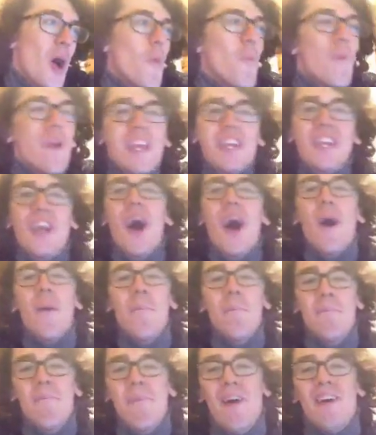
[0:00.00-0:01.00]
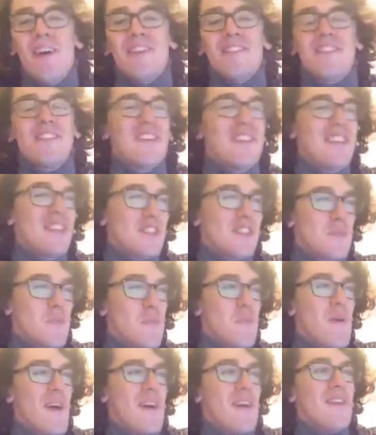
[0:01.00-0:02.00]
We come to this
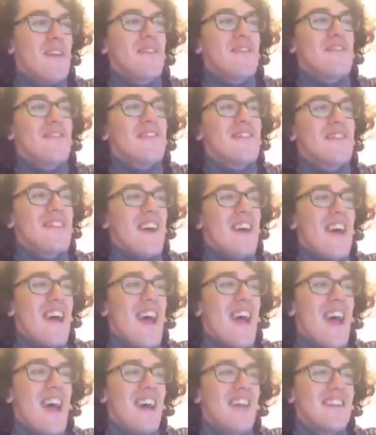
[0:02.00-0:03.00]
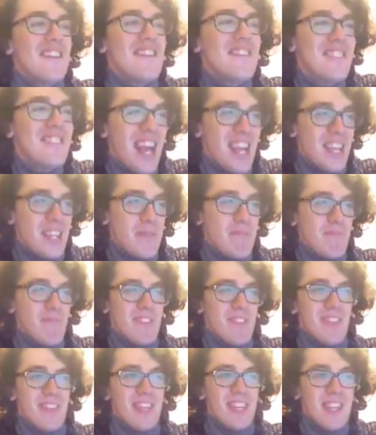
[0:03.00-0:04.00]
world
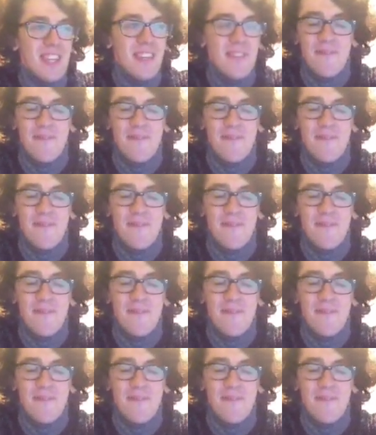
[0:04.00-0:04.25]
desperately.